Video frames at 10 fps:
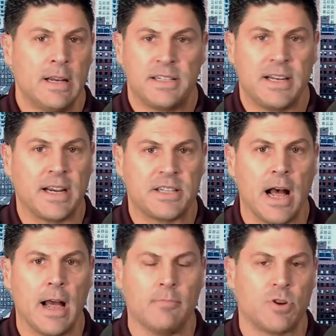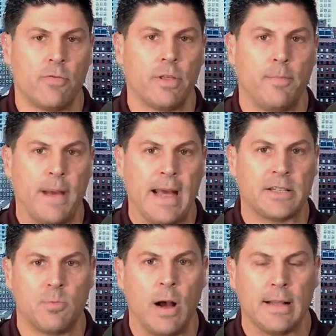six times over the
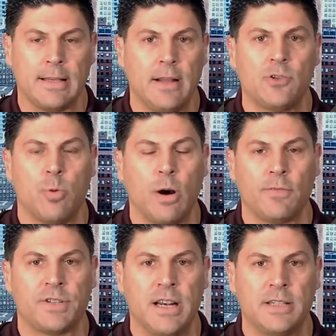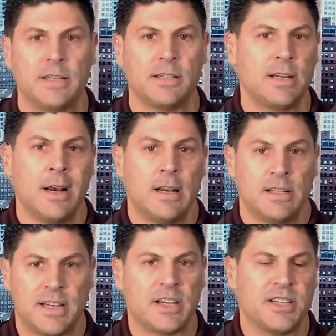past, what, 10, 12 seasons?
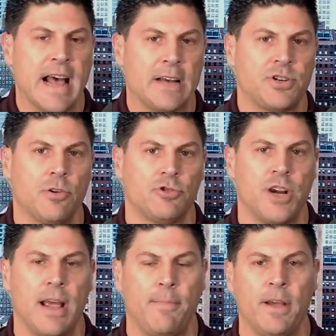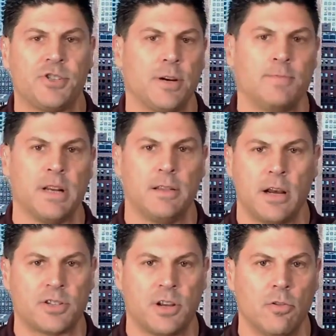Six national championships in
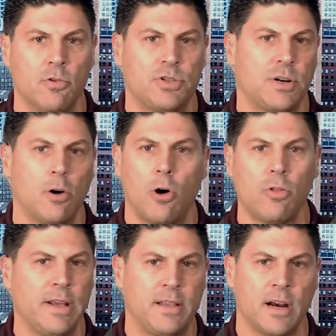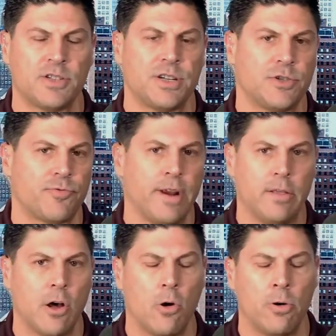Tuscaloosa. All he does is
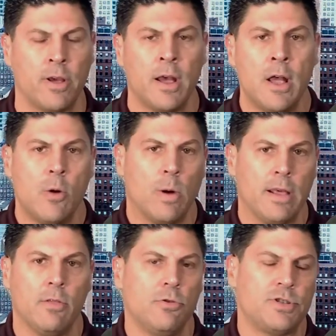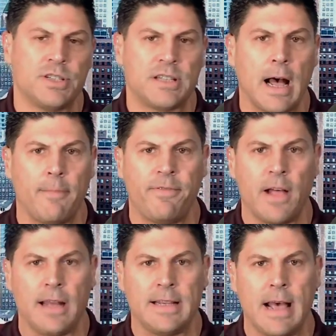reload when he loses top
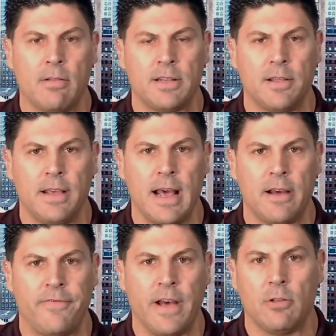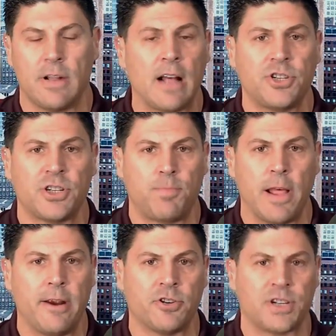flight talent to the NFL. Not just
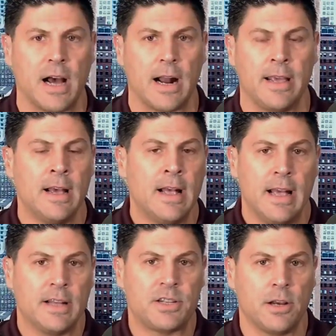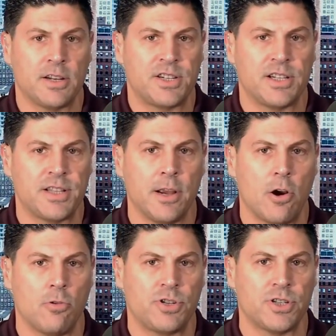players, Scotty, it's assistant
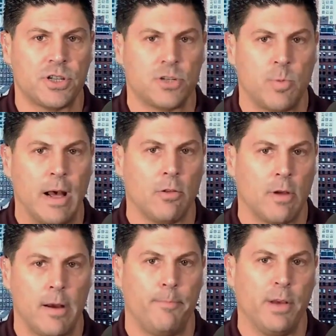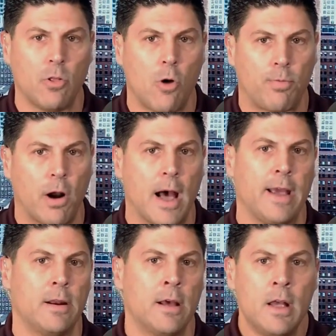coaches as well. Uh, Bill O'Brien,